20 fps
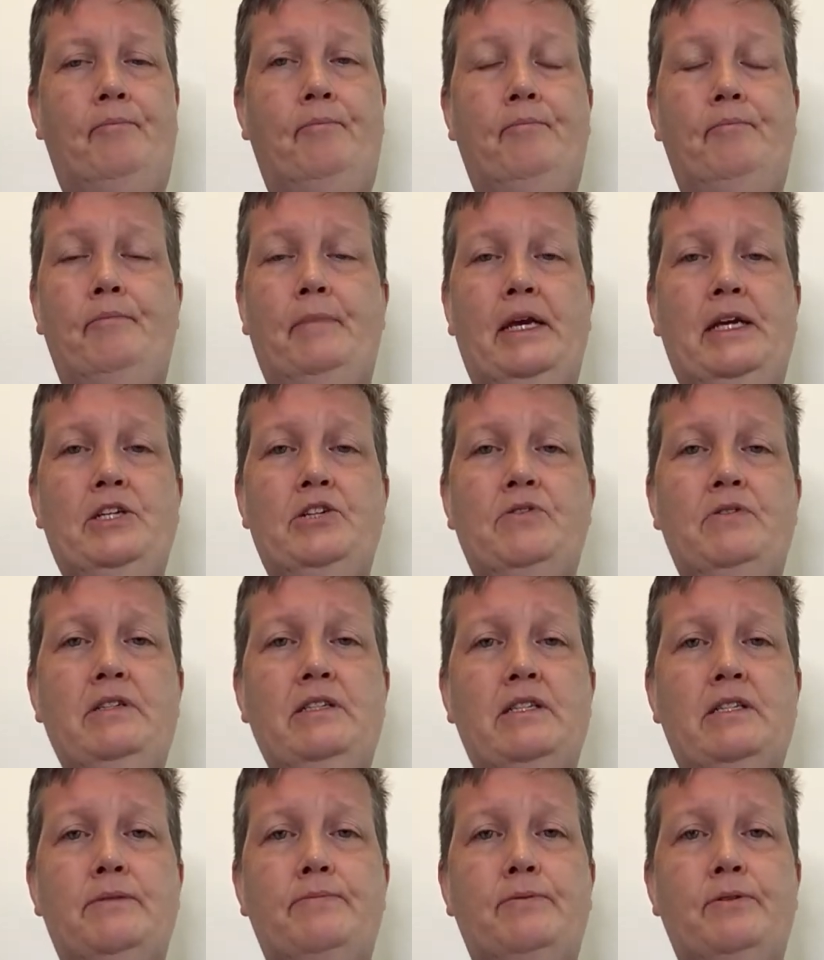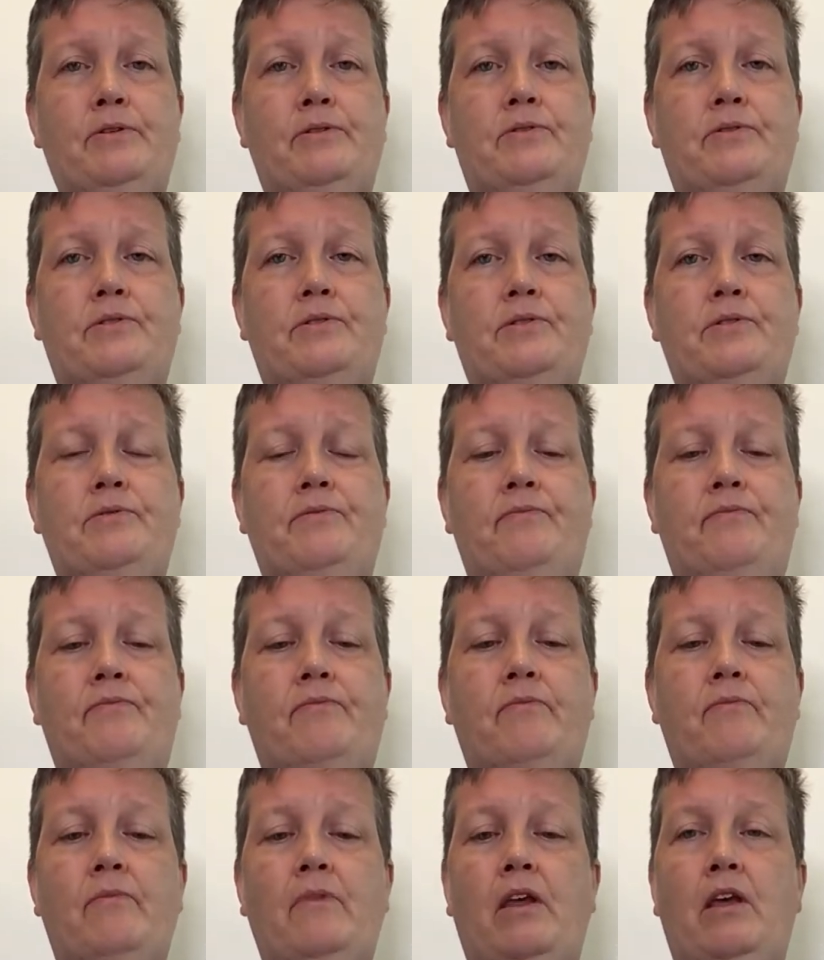measuring spoons,
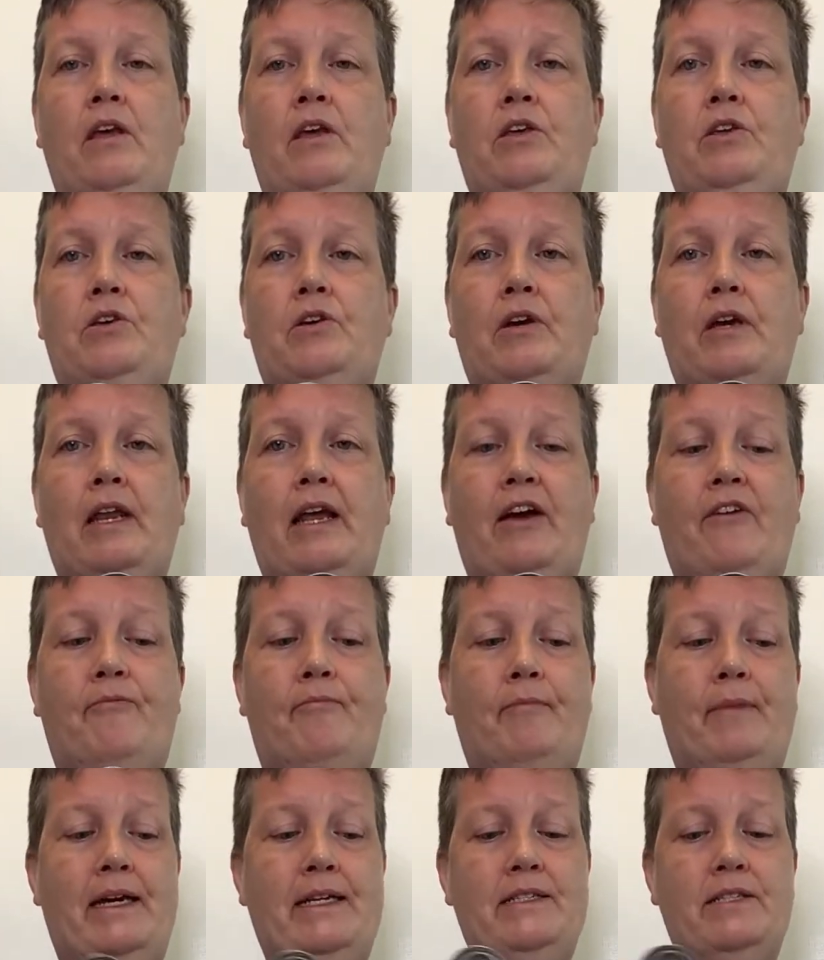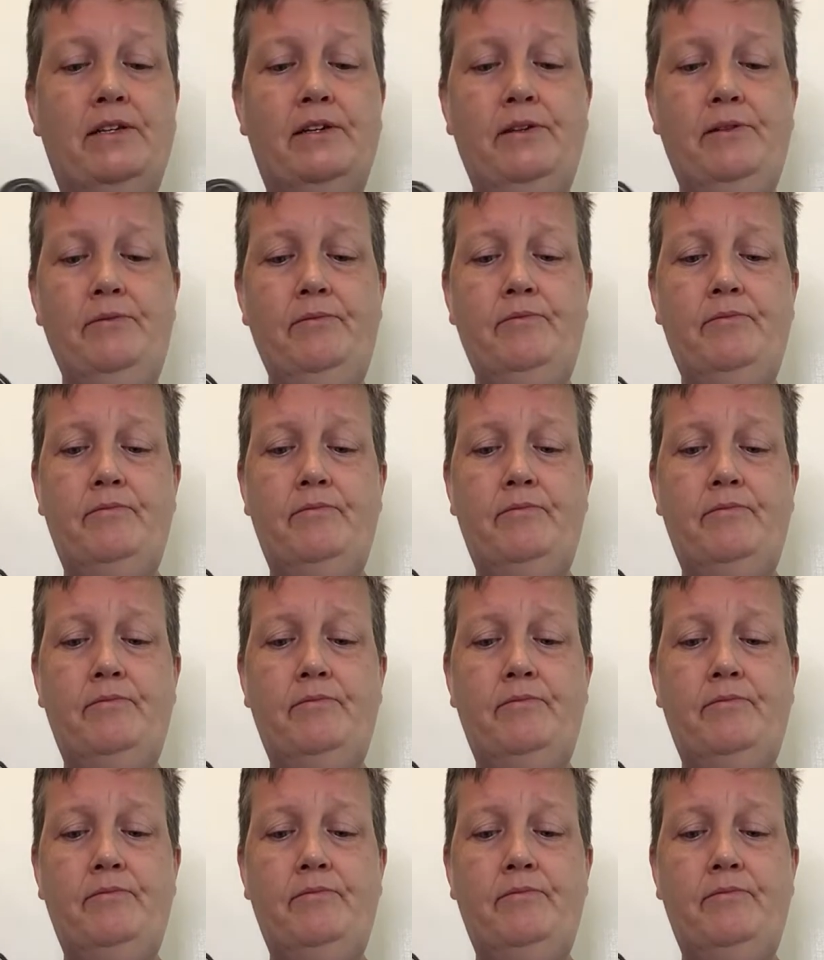you can have metal,